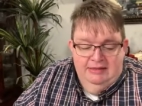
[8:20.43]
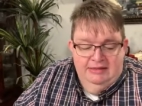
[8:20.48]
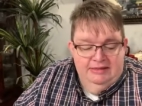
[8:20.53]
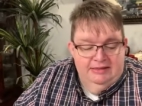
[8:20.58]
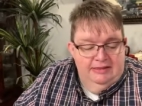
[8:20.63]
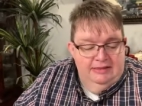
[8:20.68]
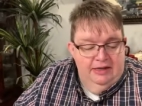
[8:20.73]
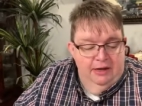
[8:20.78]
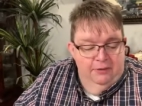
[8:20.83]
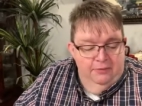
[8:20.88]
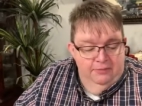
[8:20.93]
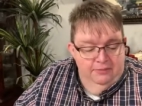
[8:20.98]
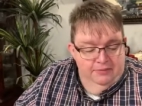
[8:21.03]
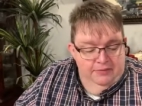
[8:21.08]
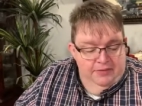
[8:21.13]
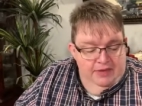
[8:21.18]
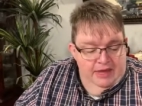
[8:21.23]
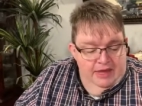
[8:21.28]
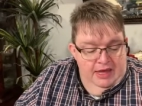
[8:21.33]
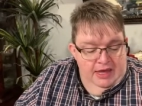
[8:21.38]
So
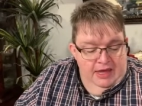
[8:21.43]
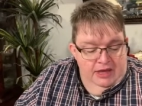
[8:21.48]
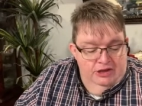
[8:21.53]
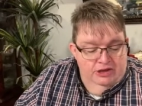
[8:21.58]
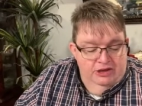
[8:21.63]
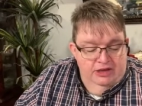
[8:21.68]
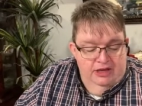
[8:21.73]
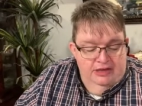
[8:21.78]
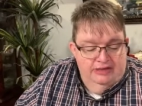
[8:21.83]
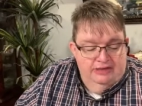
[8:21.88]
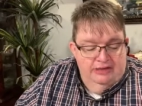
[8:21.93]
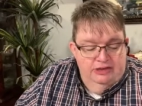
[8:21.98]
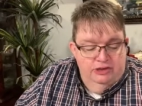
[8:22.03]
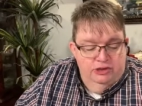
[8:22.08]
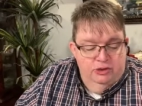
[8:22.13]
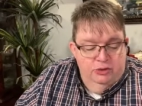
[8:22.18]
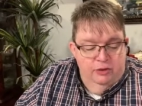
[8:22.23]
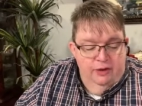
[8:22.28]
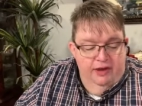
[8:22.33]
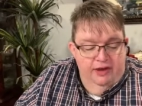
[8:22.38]
Genesis
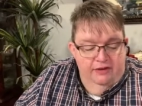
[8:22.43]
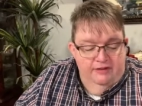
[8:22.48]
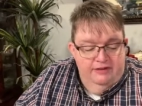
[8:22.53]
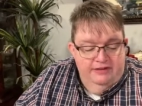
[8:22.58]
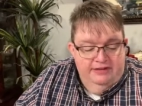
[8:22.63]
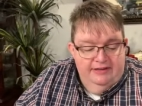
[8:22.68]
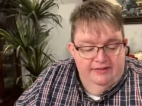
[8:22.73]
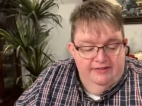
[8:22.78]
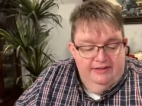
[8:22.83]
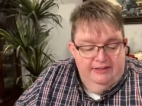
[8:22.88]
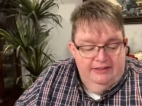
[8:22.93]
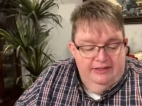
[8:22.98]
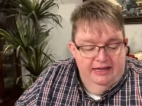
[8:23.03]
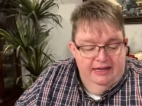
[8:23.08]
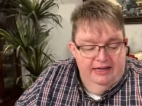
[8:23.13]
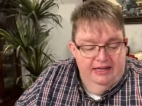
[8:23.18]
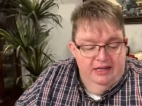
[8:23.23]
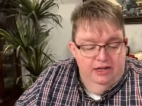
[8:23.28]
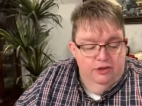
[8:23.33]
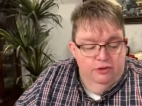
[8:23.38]
12,
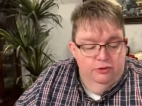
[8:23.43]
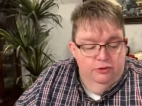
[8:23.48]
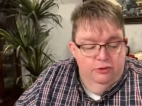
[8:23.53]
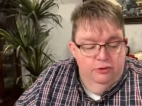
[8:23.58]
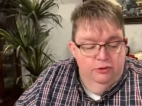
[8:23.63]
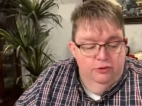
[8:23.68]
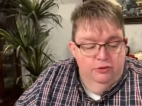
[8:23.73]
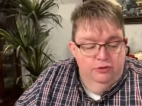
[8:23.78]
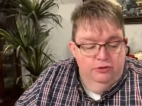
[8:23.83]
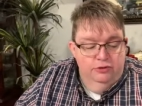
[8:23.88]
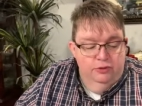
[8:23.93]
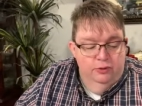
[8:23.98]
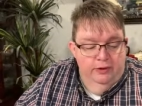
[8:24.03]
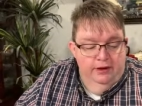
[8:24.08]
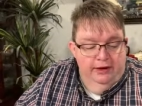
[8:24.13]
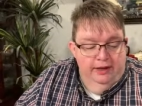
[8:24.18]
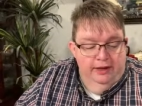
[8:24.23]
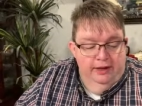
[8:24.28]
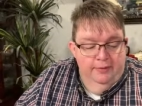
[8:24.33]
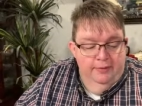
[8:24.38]
17 through
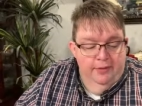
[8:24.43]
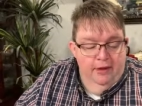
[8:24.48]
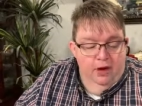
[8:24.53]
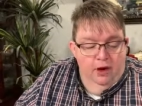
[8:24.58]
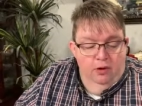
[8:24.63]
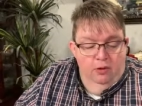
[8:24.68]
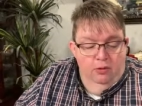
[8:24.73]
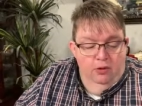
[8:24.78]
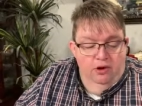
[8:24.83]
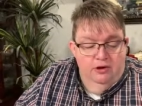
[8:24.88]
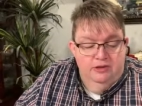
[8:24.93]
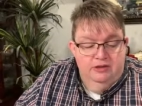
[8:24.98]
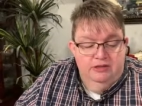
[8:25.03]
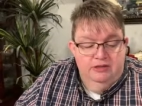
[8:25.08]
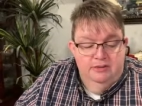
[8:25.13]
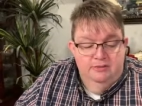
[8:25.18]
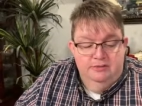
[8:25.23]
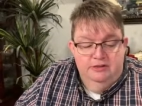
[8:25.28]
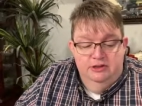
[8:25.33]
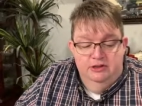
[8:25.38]
20. What are
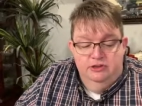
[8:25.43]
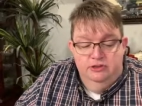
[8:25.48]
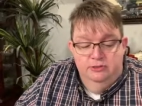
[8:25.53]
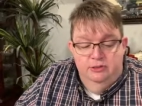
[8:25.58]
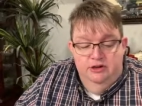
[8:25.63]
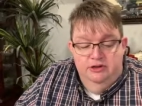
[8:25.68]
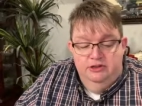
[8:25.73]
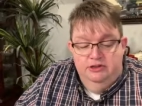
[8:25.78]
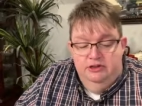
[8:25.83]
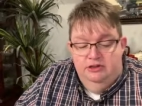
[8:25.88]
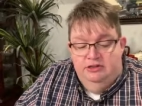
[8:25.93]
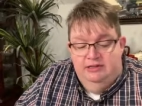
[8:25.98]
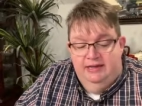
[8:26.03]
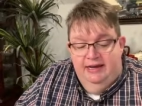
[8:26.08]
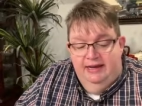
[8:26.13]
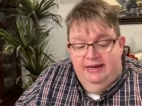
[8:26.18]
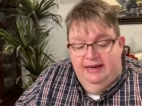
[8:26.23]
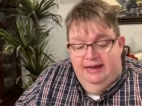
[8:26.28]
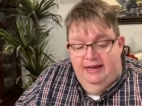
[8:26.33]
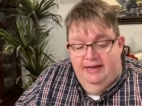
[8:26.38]
some situations
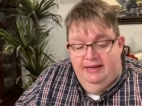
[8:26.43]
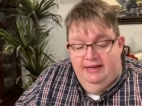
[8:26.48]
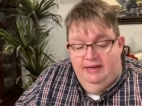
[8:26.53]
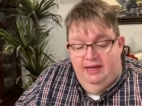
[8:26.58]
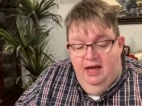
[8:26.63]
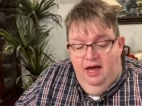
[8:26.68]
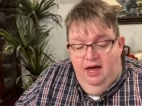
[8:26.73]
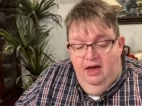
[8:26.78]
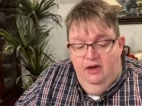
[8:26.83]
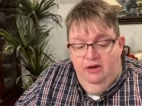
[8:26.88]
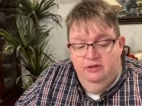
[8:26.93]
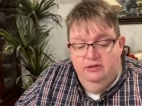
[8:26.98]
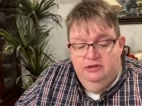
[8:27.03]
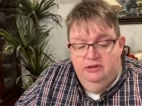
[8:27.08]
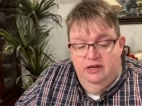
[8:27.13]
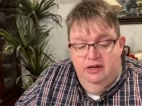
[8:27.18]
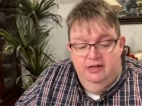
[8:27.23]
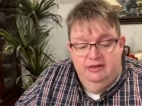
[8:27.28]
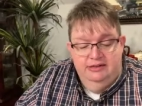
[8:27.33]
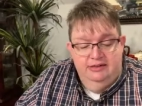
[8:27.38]
that can cause
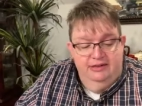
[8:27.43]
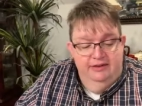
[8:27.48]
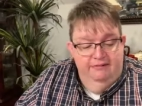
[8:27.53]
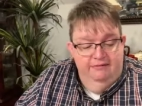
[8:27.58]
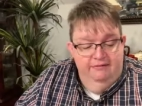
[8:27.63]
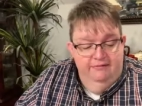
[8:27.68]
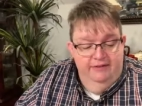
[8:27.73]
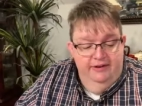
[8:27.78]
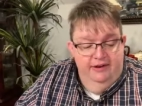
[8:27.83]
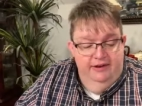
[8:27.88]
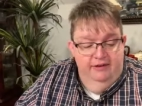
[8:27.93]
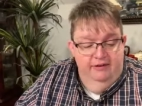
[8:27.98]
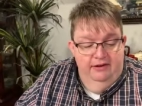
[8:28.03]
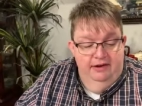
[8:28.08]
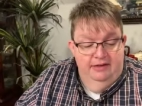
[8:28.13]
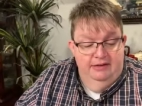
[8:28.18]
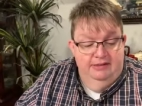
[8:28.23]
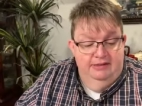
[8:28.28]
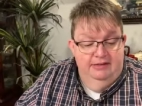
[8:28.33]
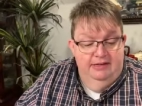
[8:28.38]
us to fear
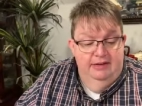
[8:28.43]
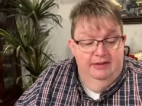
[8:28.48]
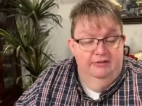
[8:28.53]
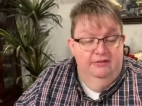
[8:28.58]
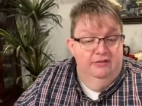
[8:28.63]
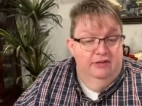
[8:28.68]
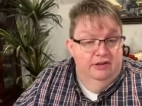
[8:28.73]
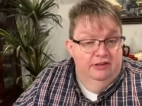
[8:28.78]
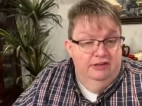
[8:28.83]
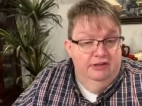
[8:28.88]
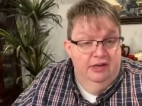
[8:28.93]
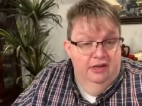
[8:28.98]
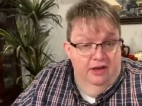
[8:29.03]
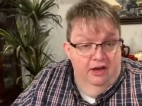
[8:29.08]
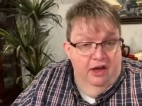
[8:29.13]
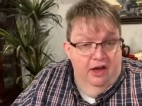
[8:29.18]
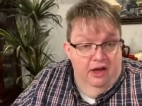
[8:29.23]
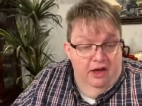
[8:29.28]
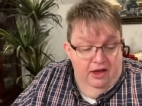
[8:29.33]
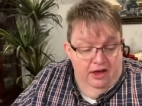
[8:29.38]
instead of trusting
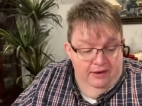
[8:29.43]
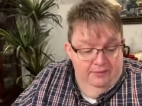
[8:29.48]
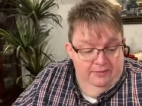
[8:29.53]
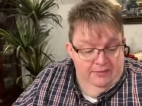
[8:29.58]
God?